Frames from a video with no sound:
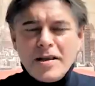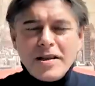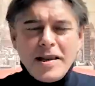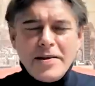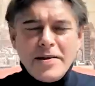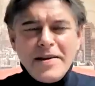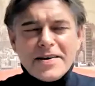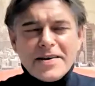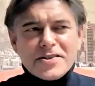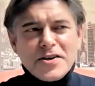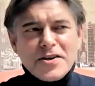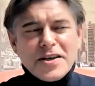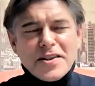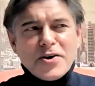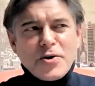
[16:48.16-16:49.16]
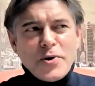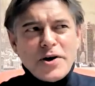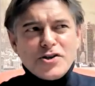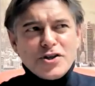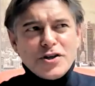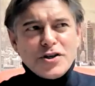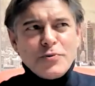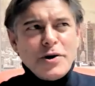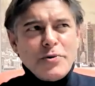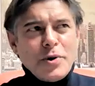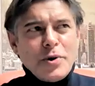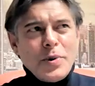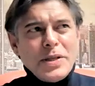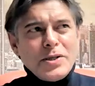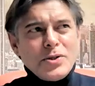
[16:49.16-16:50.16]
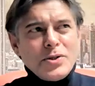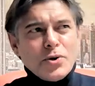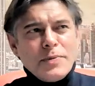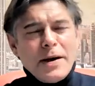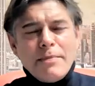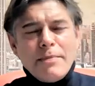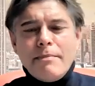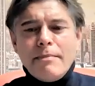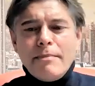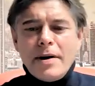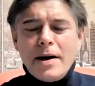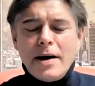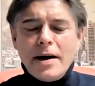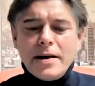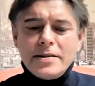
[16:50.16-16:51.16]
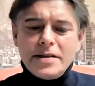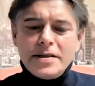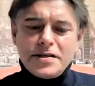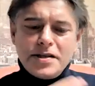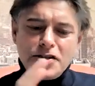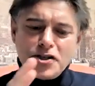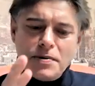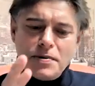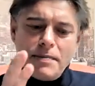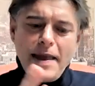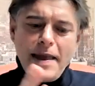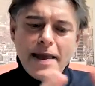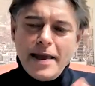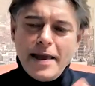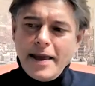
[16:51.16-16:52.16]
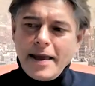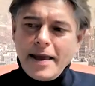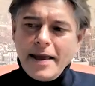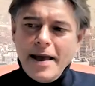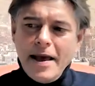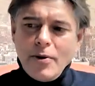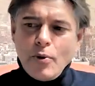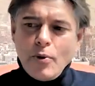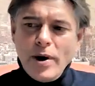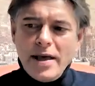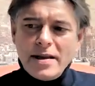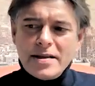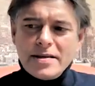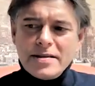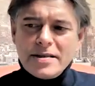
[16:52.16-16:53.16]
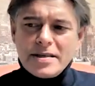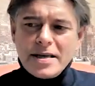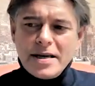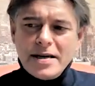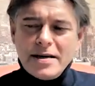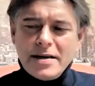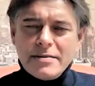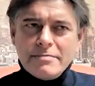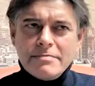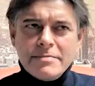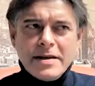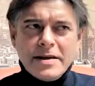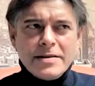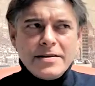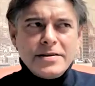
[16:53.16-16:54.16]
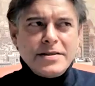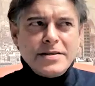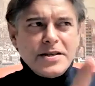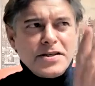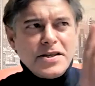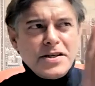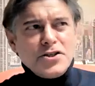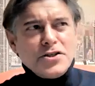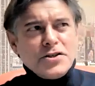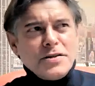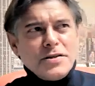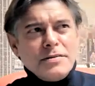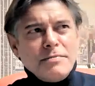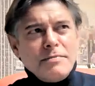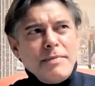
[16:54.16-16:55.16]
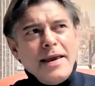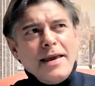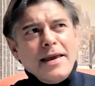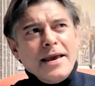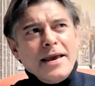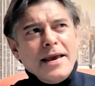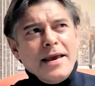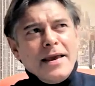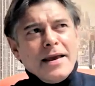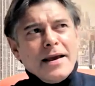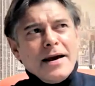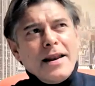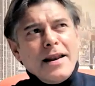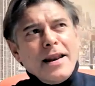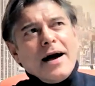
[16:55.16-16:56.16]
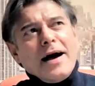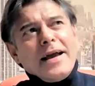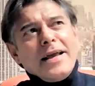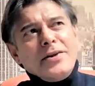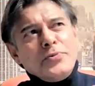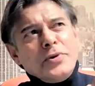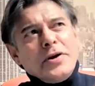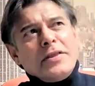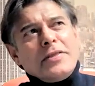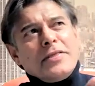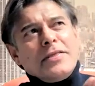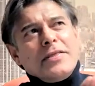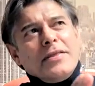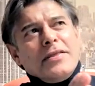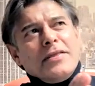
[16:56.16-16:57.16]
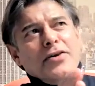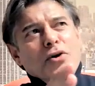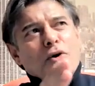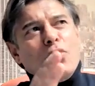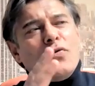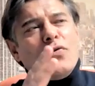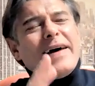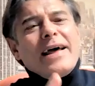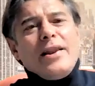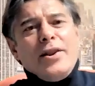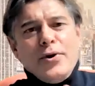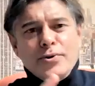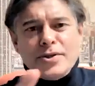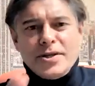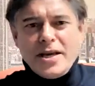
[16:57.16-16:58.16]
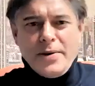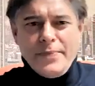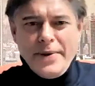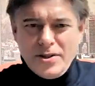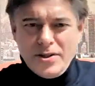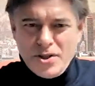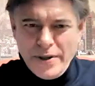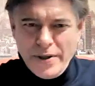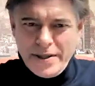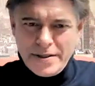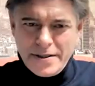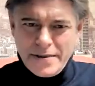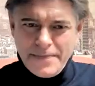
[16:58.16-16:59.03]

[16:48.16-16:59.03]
So let me ask you another question. When we talk about decision making, where does decision making align with your values come into it?